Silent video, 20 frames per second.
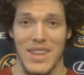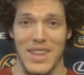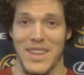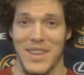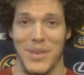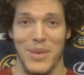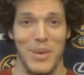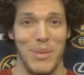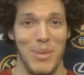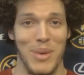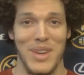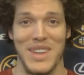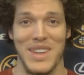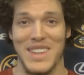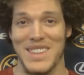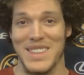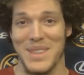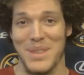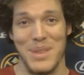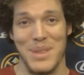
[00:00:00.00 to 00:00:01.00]
what more
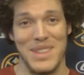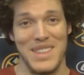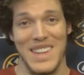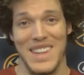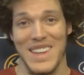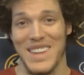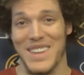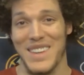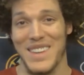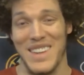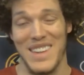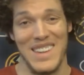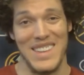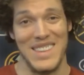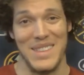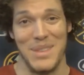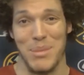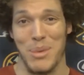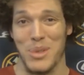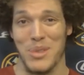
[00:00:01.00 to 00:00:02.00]
needs to be said, man?
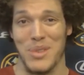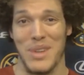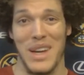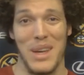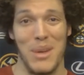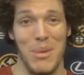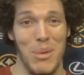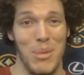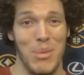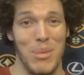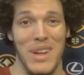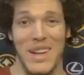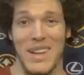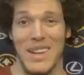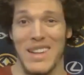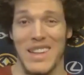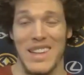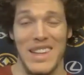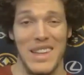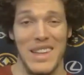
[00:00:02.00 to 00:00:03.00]
That's the most valuable player in
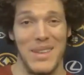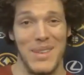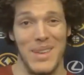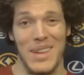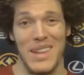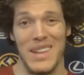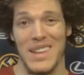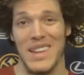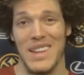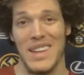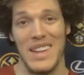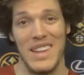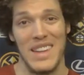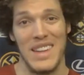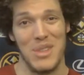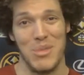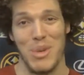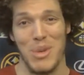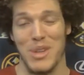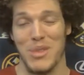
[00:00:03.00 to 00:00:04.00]
the league, man.
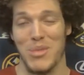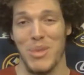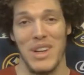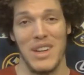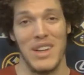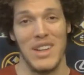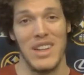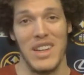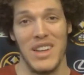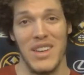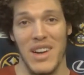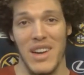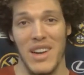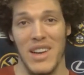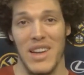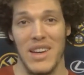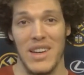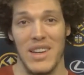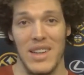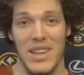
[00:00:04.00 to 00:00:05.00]
Best player in the league right
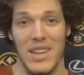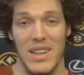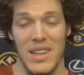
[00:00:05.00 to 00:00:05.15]
now.